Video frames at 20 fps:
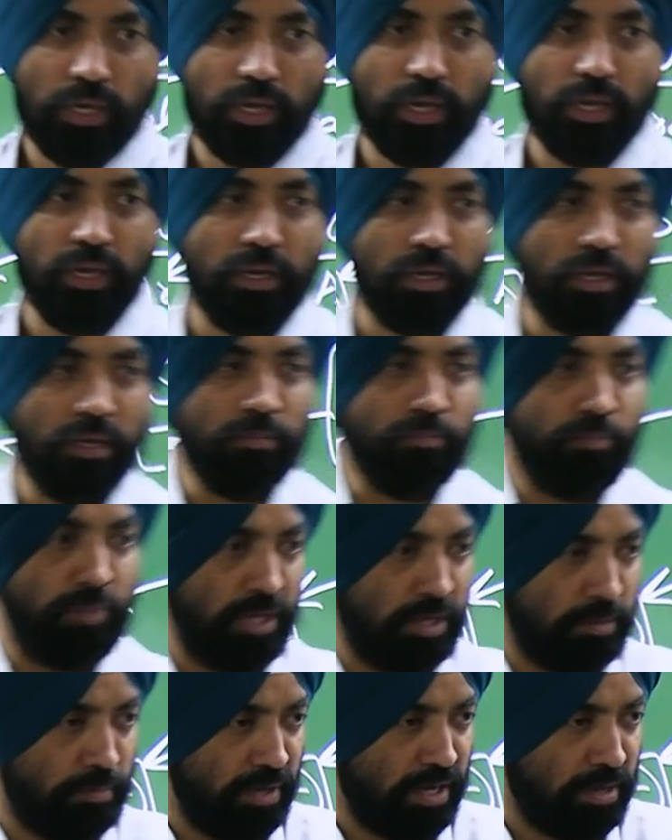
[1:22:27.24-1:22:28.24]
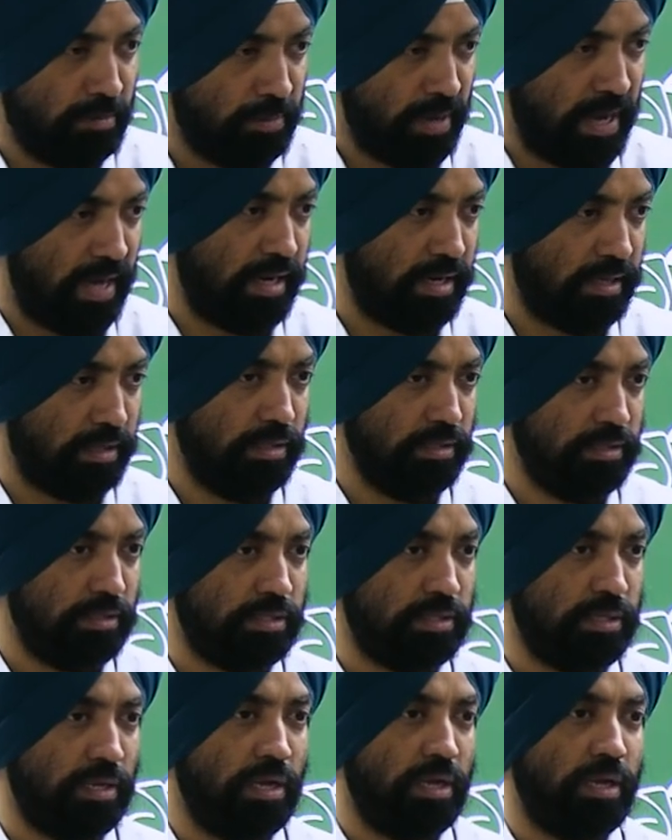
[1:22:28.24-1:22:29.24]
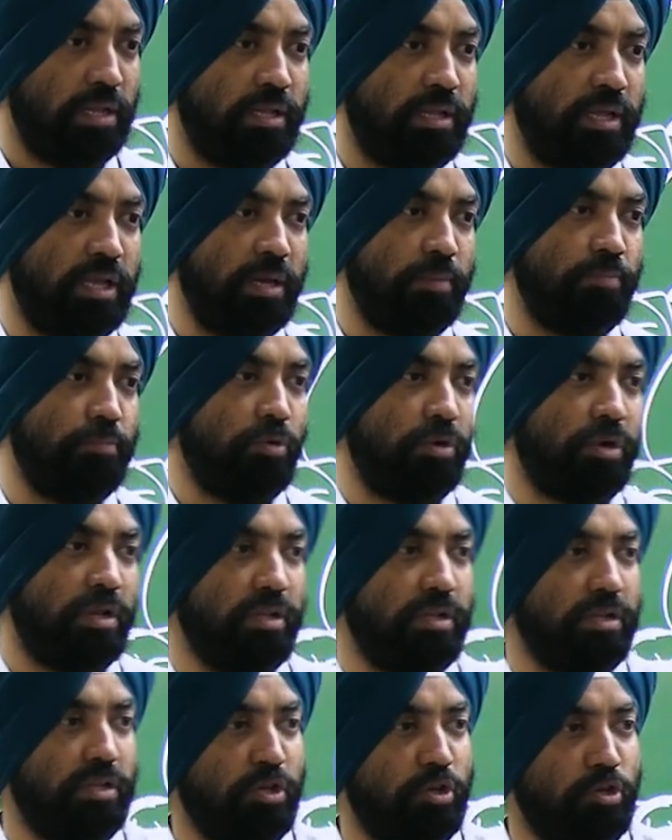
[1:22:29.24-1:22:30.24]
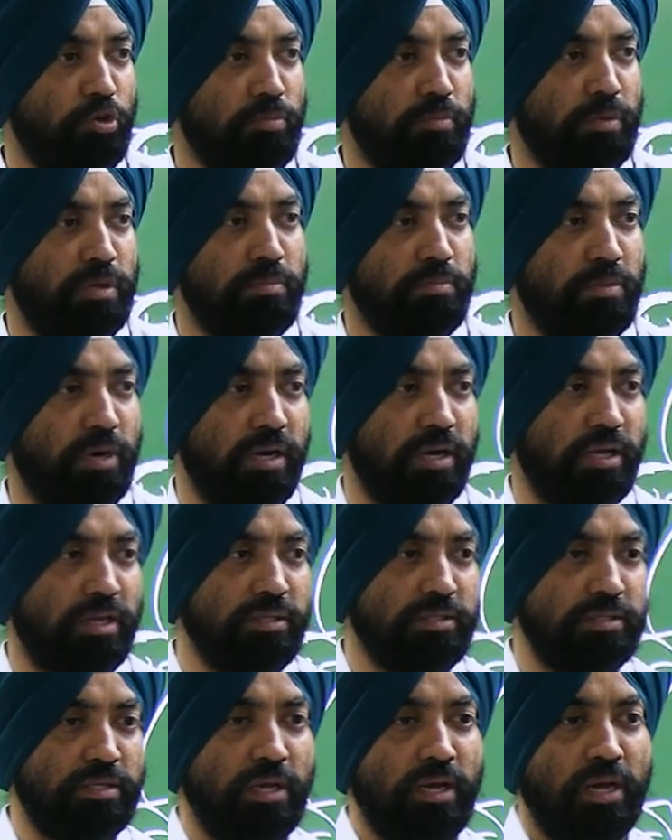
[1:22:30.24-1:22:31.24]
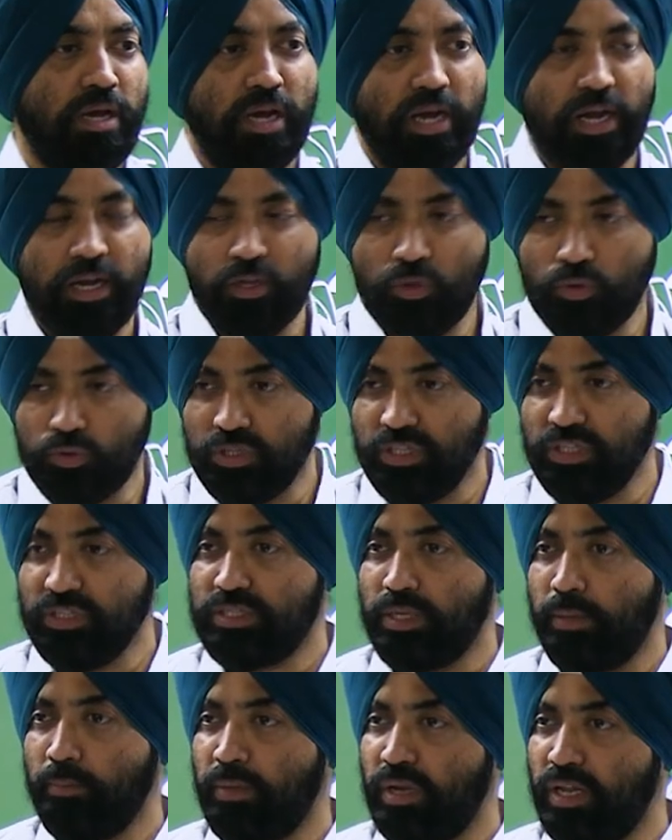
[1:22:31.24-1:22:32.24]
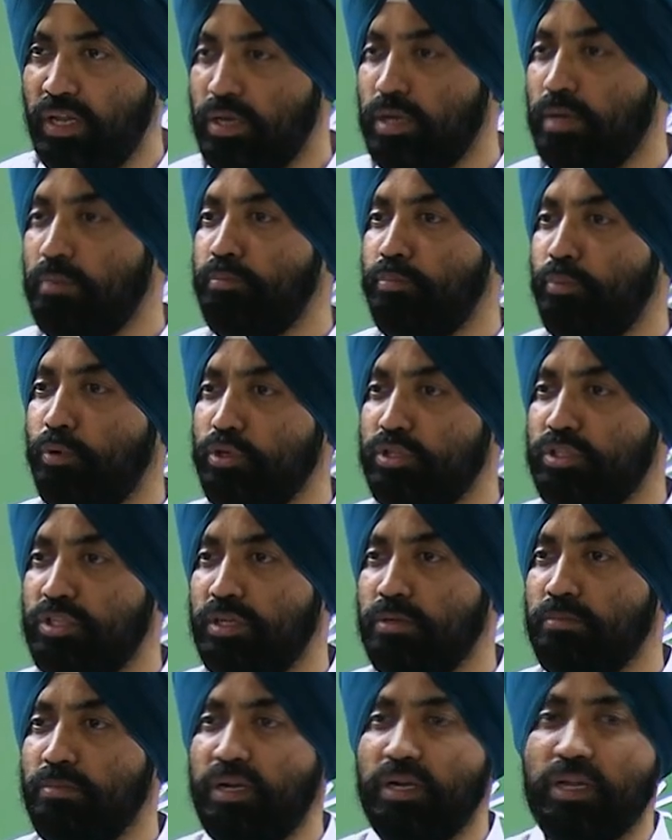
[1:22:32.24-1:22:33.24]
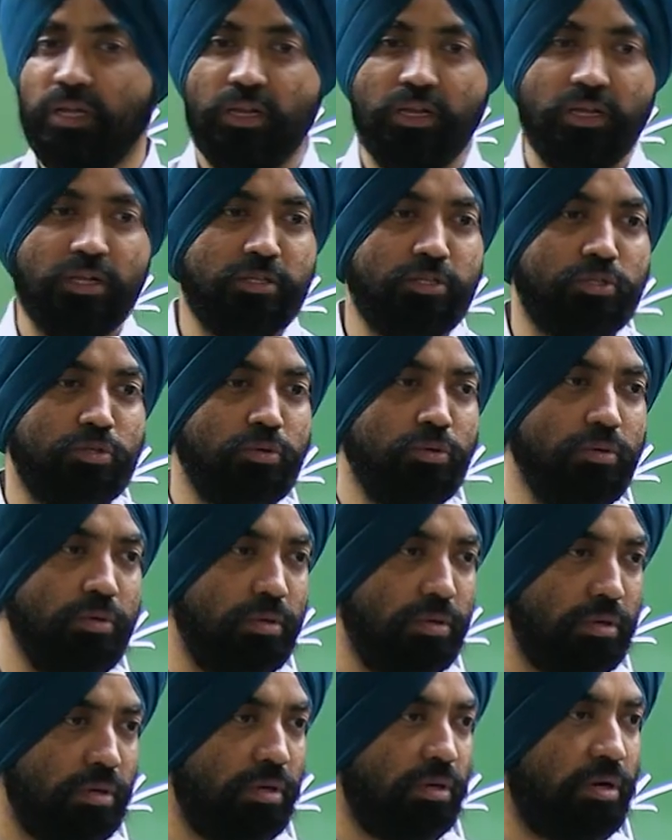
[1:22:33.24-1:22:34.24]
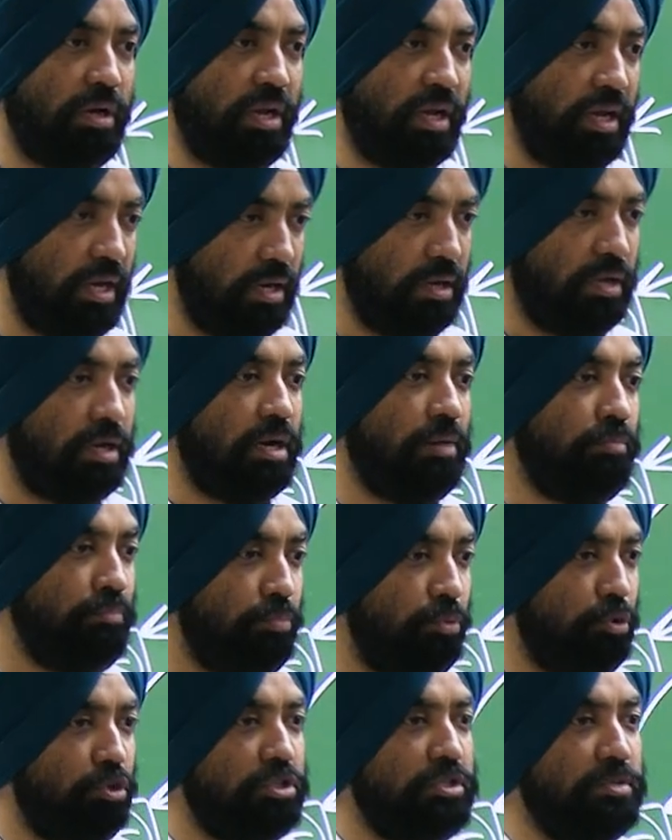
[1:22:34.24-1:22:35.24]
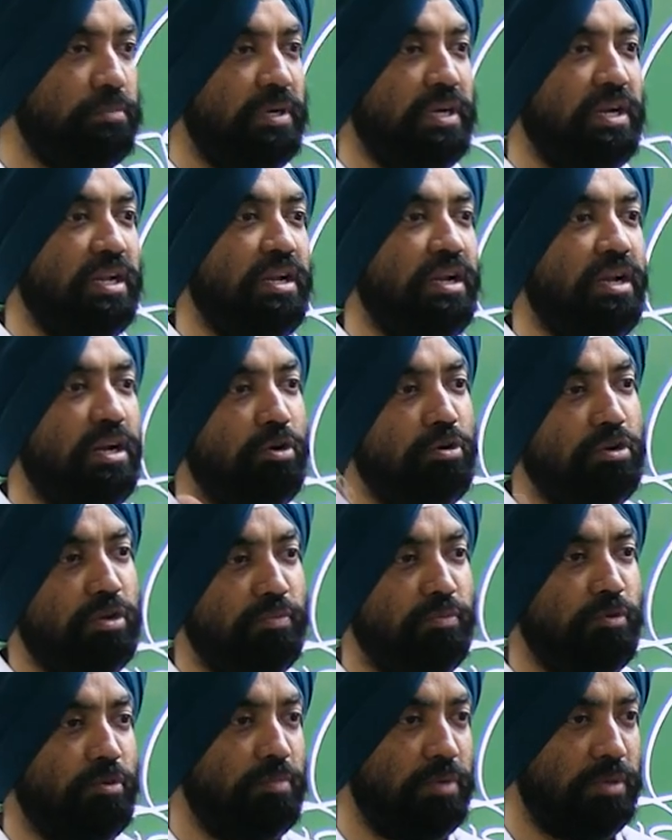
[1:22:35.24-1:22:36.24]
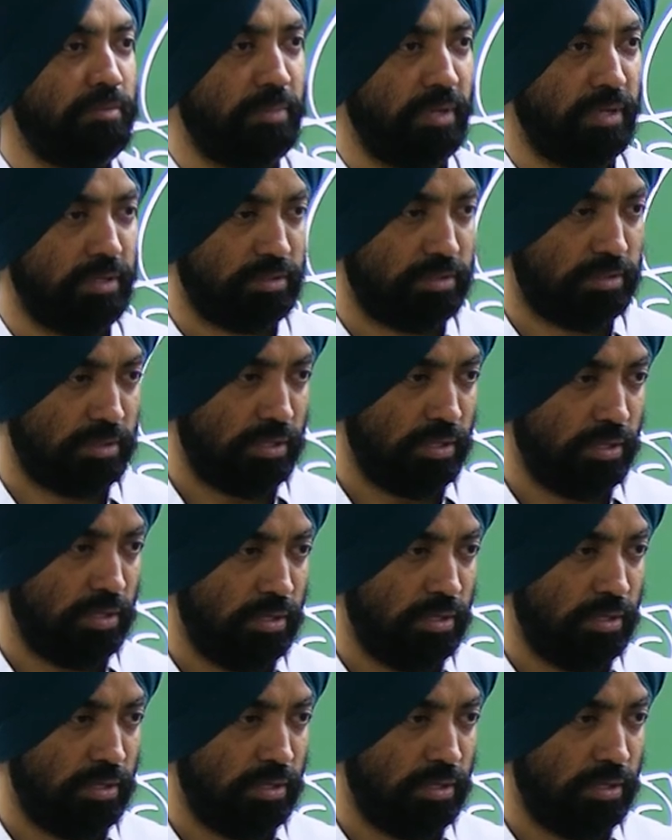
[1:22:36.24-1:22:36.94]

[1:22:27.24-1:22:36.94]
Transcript: in big barrels, they are putting the human bodies and using some decomposing materials to create compost material out of human beings,